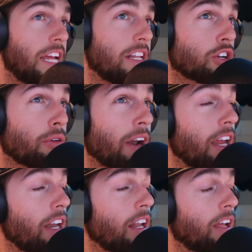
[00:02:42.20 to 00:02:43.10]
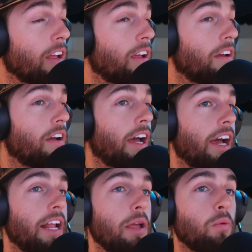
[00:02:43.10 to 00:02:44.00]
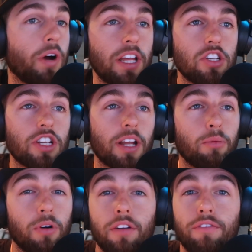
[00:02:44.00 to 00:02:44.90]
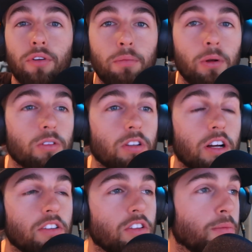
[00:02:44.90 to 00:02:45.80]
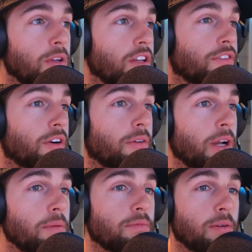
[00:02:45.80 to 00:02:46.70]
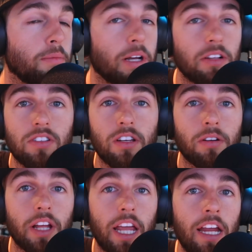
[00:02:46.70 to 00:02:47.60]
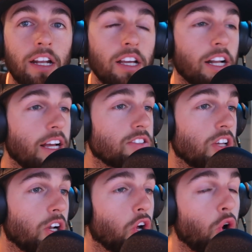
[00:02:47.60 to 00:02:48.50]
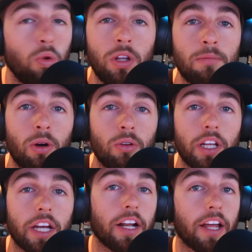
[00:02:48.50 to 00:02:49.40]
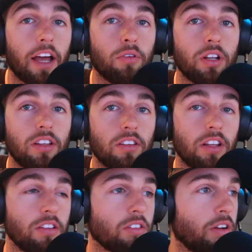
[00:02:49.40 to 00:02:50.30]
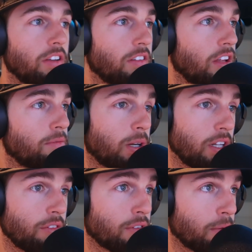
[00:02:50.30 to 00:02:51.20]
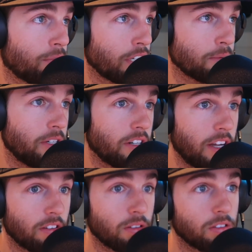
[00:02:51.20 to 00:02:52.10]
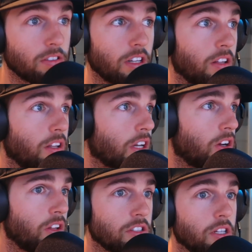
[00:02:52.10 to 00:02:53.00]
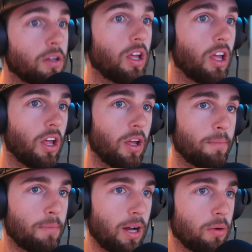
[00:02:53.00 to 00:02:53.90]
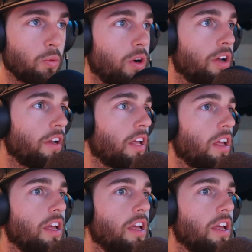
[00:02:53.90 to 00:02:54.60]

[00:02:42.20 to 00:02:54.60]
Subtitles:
8th grade, had a white Gen 1 full bolt-ons. Took me for a rip from about 0 to 80, and I said, holy moly, I gotta have one of these things. So I saved money from freshman year of high school till like college and bought one